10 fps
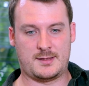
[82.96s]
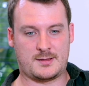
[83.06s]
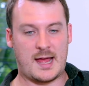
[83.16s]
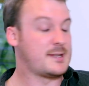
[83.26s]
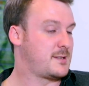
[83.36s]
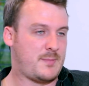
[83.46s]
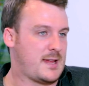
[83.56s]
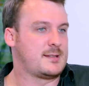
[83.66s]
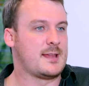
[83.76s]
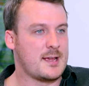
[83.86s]
that's the
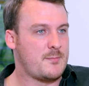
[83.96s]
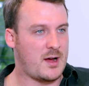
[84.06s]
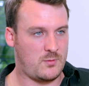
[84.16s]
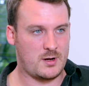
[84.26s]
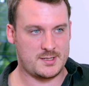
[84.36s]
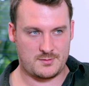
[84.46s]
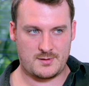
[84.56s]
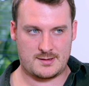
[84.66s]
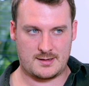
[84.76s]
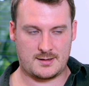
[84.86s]
best thing about what I
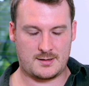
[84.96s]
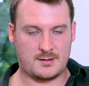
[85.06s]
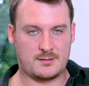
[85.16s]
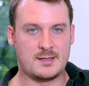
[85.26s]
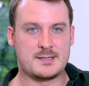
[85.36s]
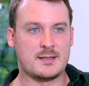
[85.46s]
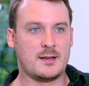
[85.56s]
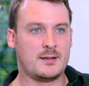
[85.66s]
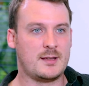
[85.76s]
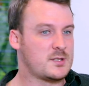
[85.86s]
do, I think, is
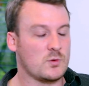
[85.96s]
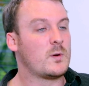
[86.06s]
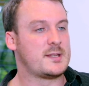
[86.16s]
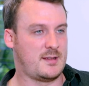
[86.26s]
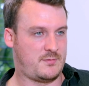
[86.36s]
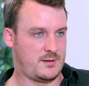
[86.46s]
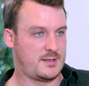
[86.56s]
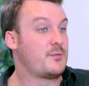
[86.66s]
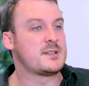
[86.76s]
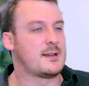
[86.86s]
that it's always different.
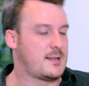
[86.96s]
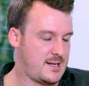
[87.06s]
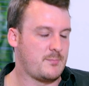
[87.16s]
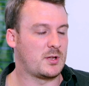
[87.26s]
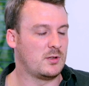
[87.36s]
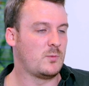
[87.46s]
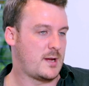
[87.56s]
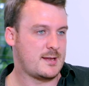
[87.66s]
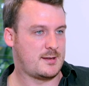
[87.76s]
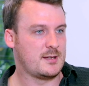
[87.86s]
There isn't a typical
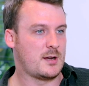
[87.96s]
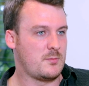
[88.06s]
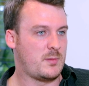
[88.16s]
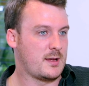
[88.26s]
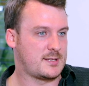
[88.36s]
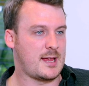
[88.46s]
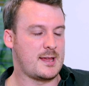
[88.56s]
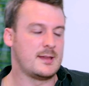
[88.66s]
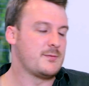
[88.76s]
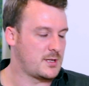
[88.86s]
week, you know, per
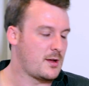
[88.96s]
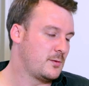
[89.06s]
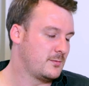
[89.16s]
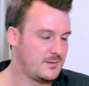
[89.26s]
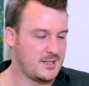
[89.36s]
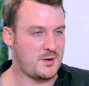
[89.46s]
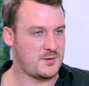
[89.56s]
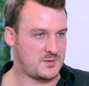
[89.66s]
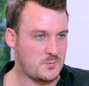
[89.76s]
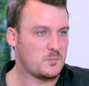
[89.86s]
se, even though, you know,
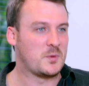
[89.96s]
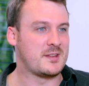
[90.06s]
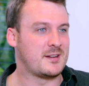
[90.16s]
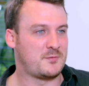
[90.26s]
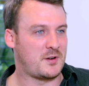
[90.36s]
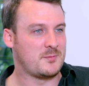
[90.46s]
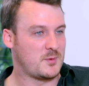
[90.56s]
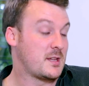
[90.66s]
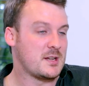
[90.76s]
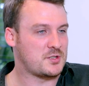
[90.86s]
it's
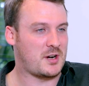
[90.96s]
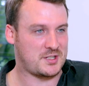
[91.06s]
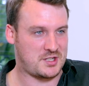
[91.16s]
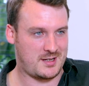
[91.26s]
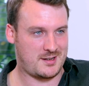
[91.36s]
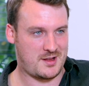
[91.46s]
within a structure, you